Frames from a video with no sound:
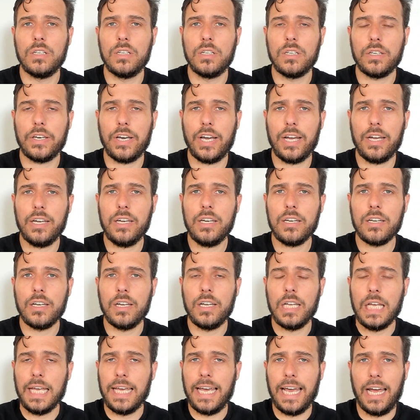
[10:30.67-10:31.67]
okay?
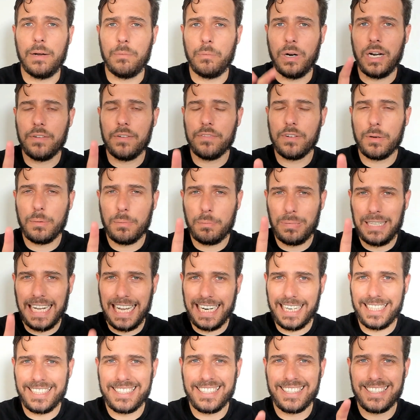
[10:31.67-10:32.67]
And whenever a
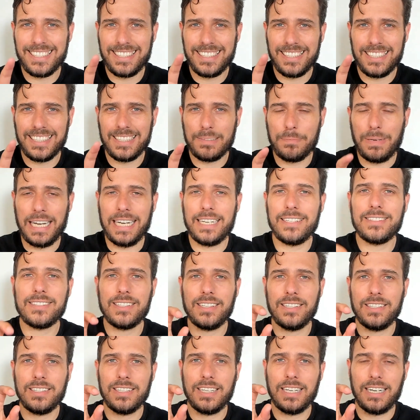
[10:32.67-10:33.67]
planet makes
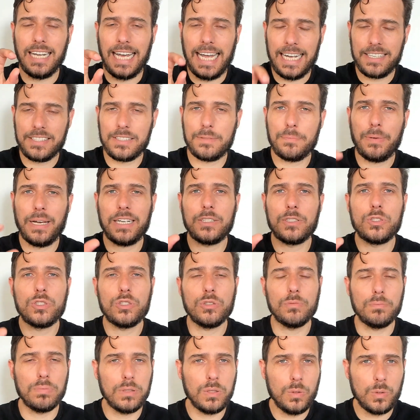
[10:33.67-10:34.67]
an aspect to
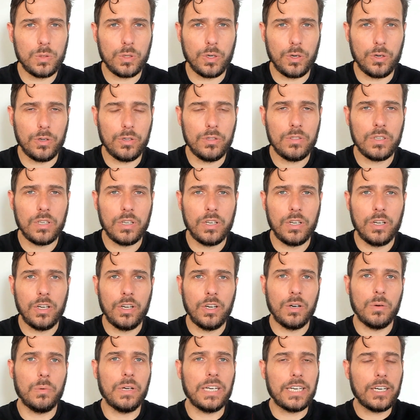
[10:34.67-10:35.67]
Pluto,
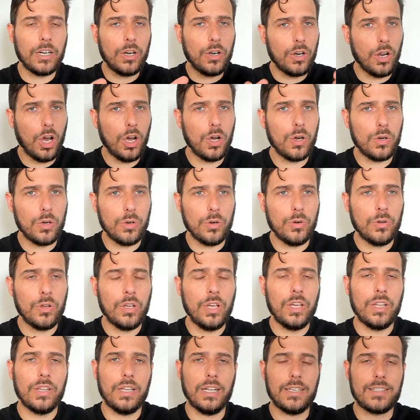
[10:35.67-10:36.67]
we can know
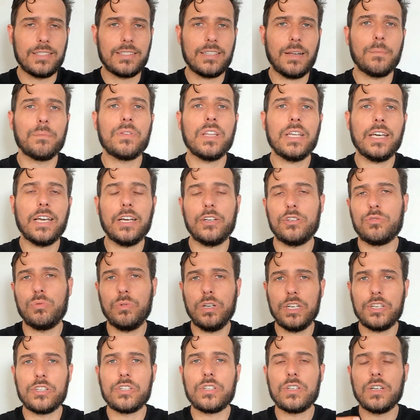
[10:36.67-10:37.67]
that something has
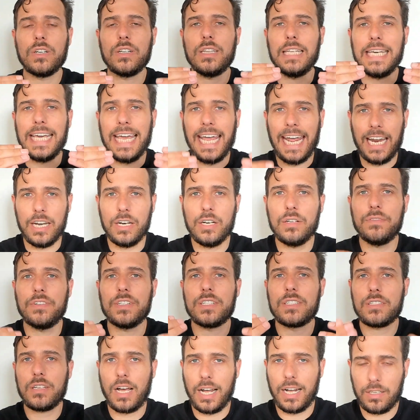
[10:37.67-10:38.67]
reached the end of a
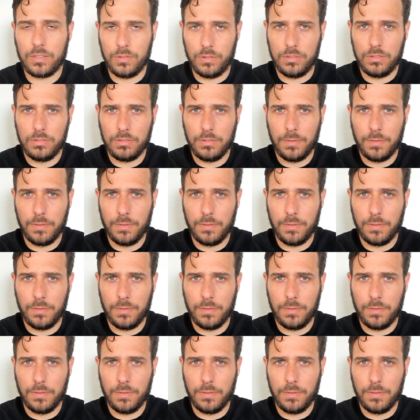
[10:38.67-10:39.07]
cycle.